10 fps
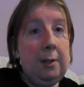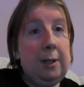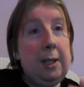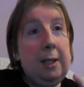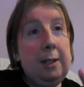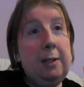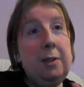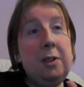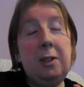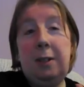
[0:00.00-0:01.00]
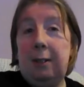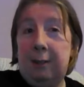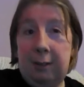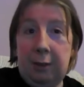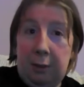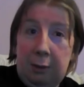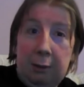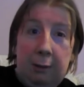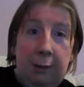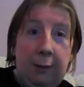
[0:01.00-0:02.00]
They journey to the
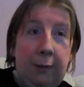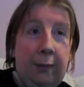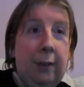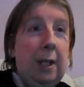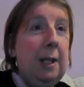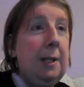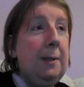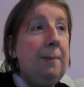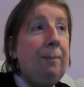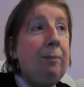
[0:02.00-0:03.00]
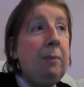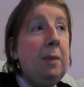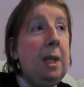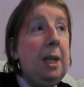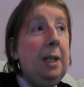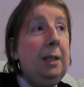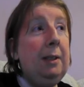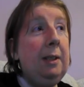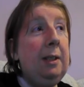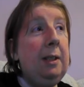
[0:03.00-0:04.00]
north, and
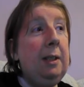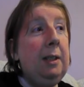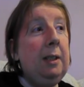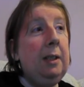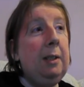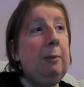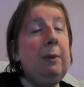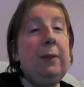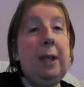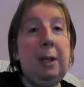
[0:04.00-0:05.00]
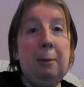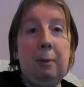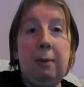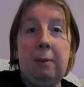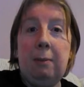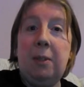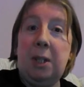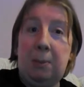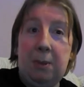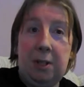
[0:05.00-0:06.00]
with the help of some
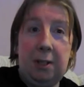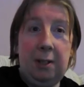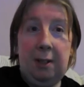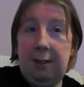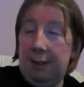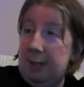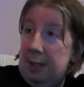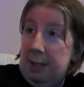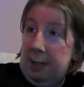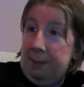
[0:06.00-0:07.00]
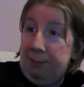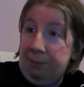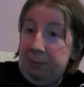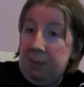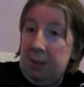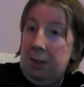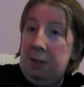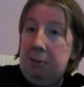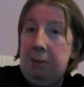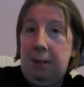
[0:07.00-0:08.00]
Egyptians,
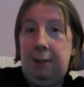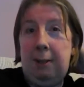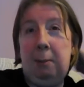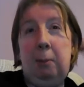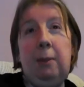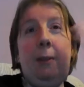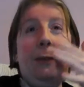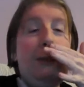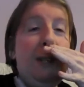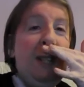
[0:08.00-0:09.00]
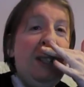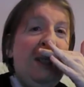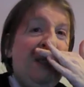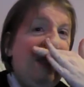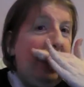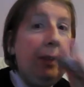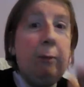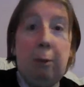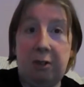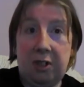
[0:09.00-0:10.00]
Lyra is able to free her friend
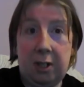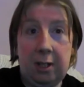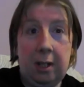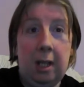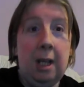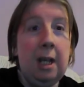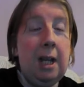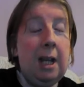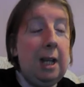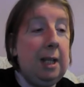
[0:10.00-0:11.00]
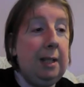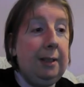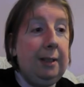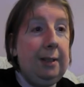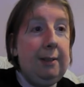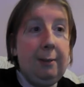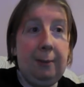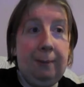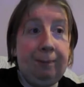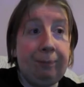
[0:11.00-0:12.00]
Roger and
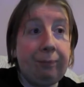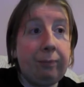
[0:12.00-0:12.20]
some